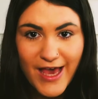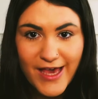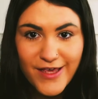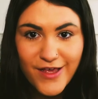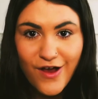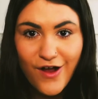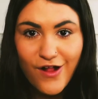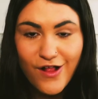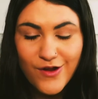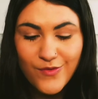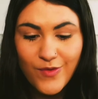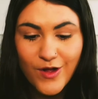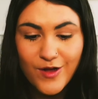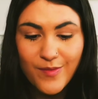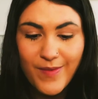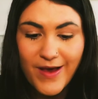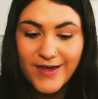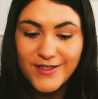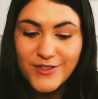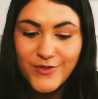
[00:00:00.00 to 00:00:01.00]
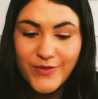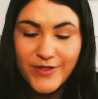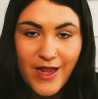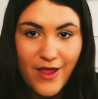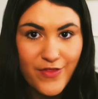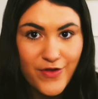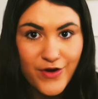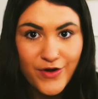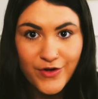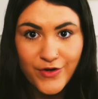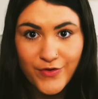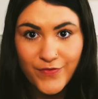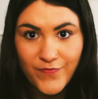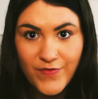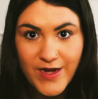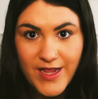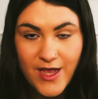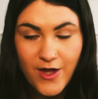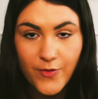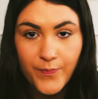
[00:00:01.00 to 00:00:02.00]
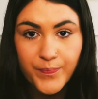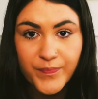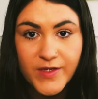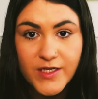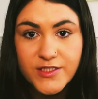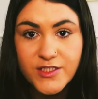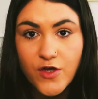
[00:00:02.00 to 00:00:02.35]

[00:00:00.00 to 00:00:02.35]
Hey y'all, and welcome back to another new video.